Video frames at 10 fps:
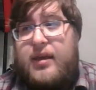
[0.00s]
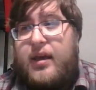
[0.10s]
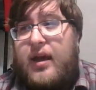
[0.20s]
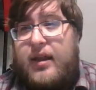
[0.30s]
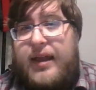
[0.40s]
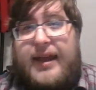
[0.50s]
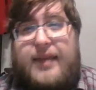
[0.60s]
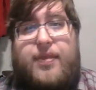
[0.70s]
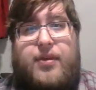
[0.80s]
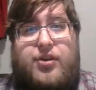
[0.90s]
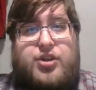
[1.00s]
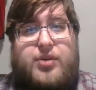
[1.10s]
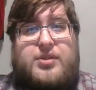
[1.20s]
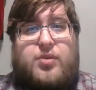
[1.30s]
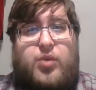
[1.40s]
uh, like the
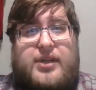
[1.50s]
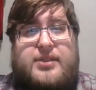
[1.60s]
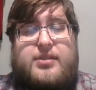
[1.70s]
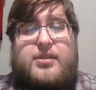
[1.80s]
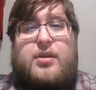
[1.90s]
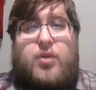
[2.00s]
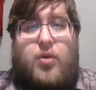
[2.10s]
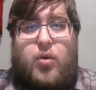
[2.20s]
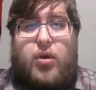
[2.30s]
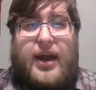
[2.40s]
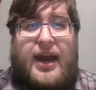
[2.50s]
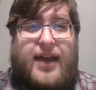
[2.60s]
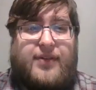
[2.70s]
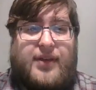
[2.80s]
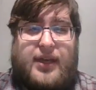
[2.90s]
chosen ones, or
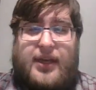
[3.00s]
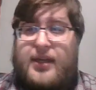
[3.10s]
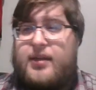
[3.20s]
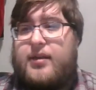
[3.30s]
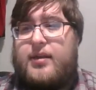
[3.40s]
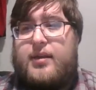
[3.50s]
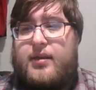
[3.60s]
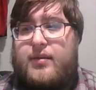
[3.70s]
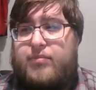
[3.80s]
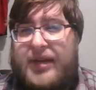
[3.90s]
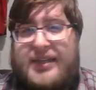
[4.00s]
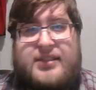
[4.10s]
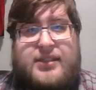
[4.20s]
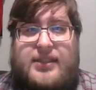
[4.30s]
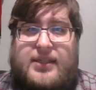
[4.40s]
having
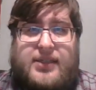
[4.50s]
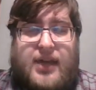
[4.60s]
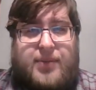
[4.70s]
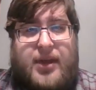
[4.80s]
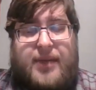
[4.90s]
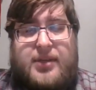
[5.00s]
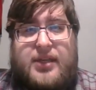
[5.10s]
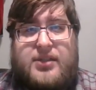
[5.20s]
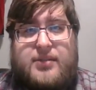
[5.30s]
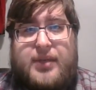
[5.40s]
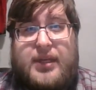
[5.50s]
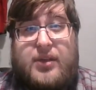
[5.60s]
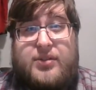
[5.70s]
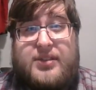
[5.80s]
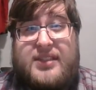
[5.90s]
basically the entire population being
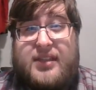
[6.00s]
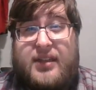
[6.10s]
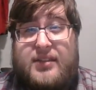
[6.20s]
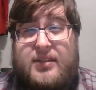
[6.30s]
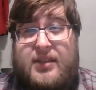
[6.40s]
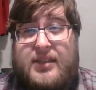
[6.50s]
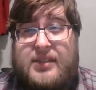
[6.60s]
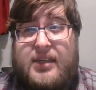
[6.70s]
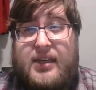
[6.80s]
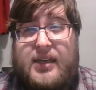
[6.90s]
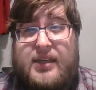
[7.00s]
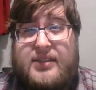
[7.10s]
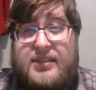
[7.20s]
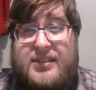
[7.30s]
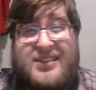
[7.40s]
used as a as a
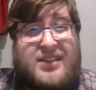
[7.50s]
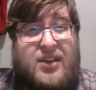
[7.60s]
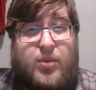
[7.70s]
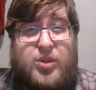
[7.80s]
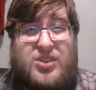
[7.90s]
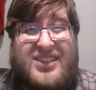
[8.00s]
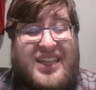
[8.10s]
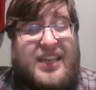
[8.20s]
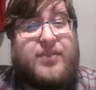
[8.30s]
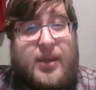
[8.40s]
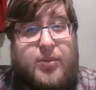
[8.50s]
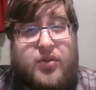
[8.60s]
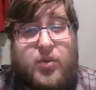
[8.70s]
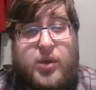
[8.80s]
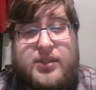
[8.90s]
as a almost slave labor
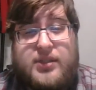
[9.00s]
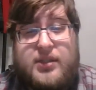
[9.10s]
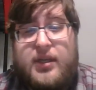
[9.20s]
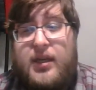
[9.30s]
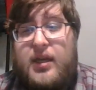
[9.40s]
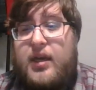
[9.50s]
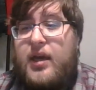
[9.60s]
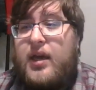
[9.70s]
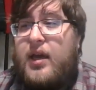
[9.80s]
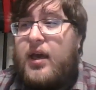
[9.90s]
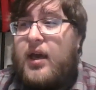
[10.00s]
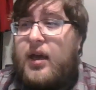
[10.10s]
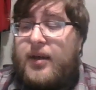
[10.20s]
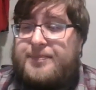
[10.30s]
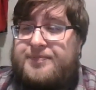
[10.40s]
force.
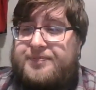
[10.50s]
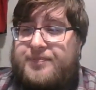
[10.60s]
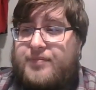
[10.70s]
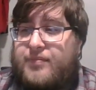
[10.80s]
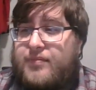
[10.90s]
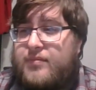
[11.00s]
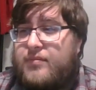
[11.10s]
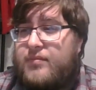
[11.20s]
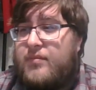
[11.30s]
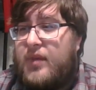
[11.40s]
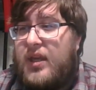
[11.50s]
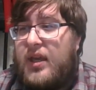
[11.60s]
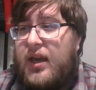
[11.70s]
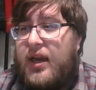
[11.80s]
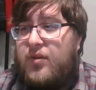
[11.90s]
Um,
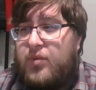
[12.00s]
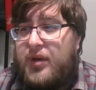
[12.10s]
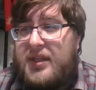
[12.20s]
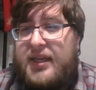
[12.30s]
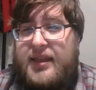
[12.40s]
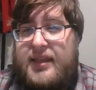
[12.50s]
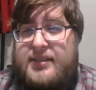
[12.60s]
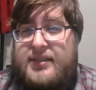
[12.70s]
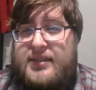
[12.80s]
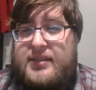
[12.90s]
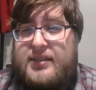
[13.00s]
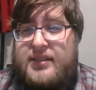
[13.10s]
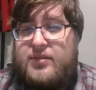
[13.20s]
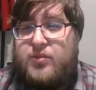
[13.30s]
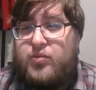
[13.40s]
and really, this is just